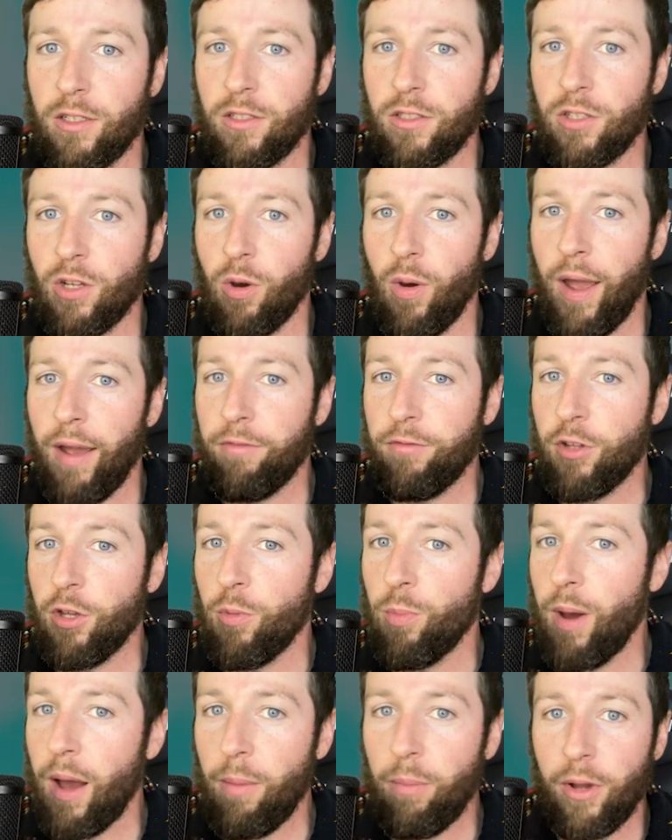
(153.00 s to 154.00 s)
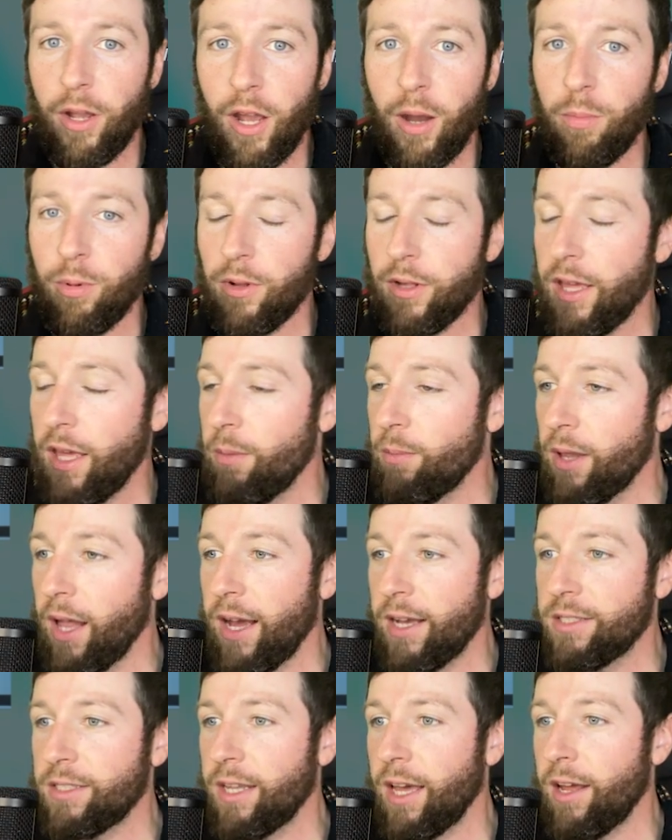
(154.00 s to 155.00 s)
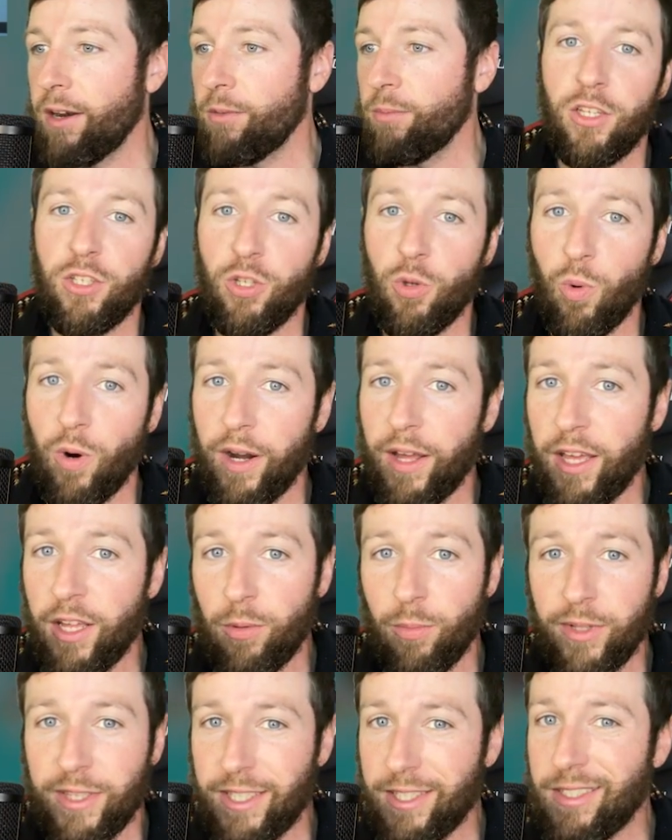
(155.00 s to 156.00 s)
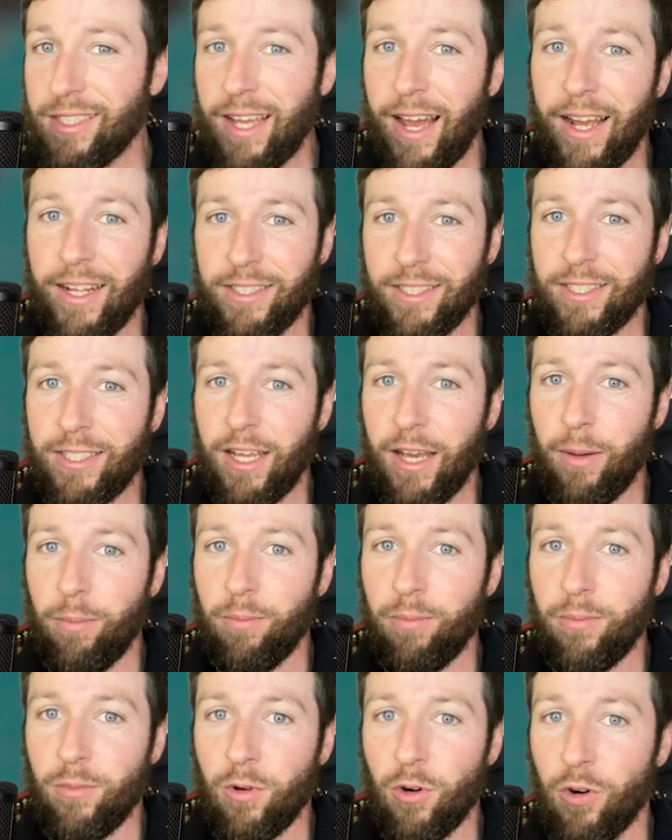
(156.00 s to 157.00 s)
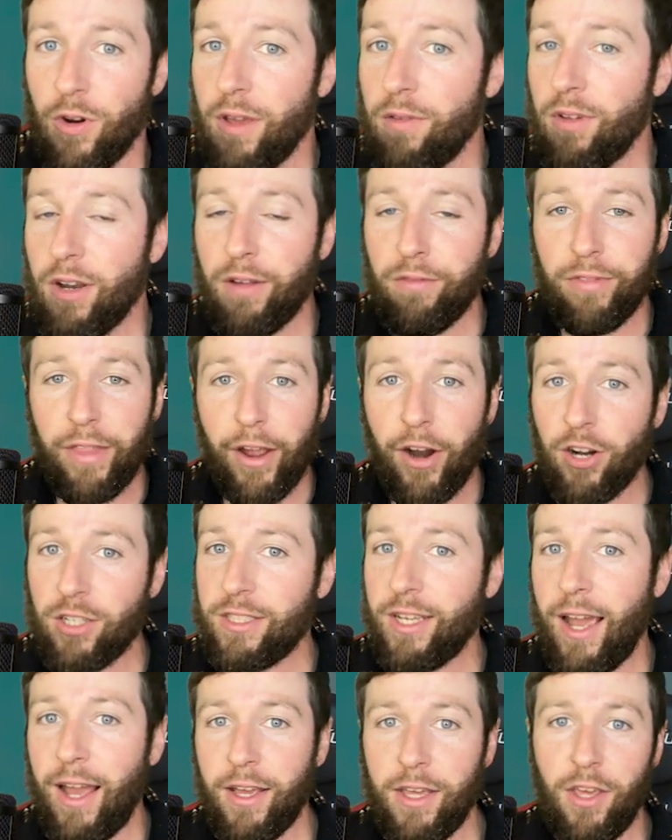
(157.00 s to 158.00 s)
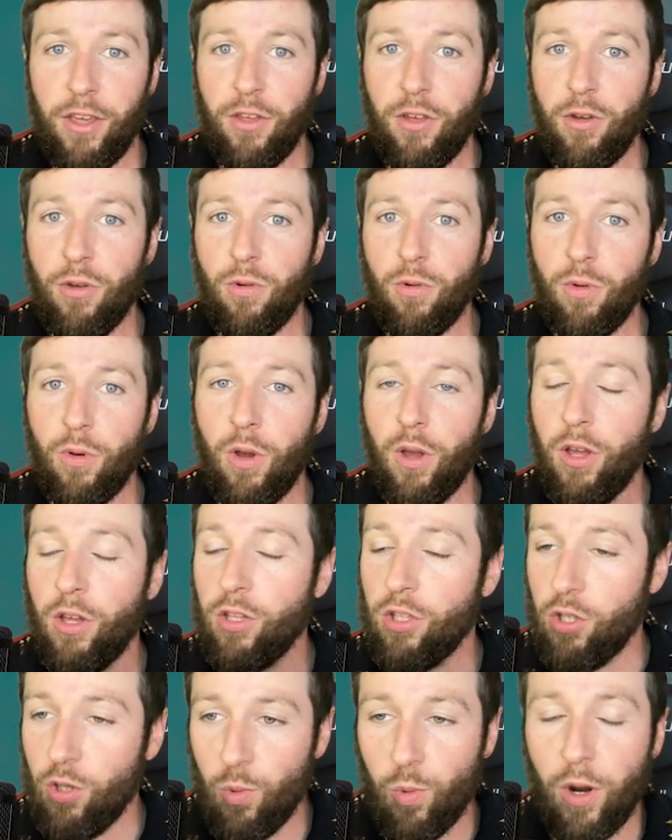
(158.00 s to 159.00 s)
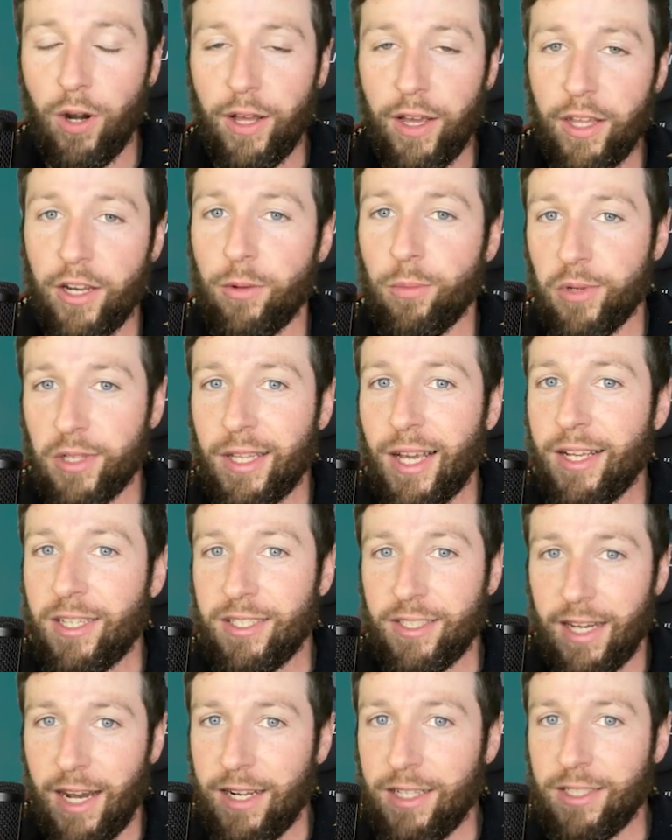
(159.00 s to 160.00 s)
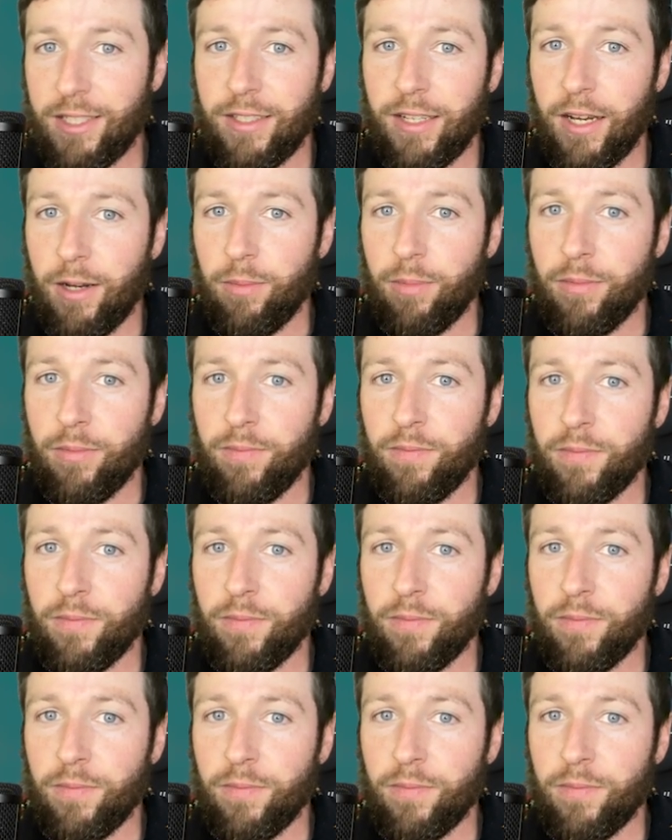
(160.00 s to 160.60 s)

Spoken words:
So after you pop a couple ki blasts at them, you want to hit them with the sidestep. Or even if they're attacking you, you want to hit them with that sidestep.